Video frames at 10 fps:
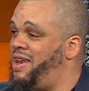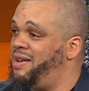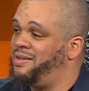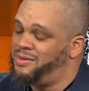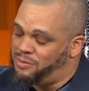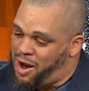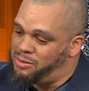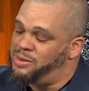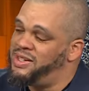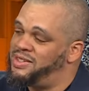and
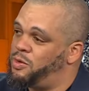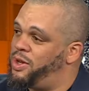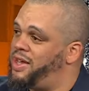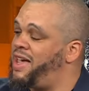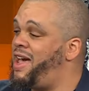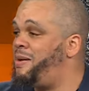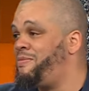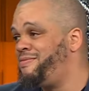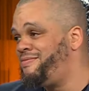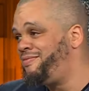probably need to win a
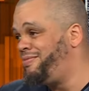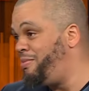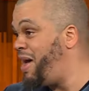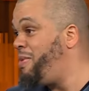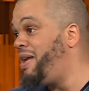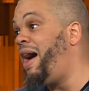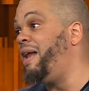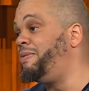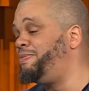game. Maybe not.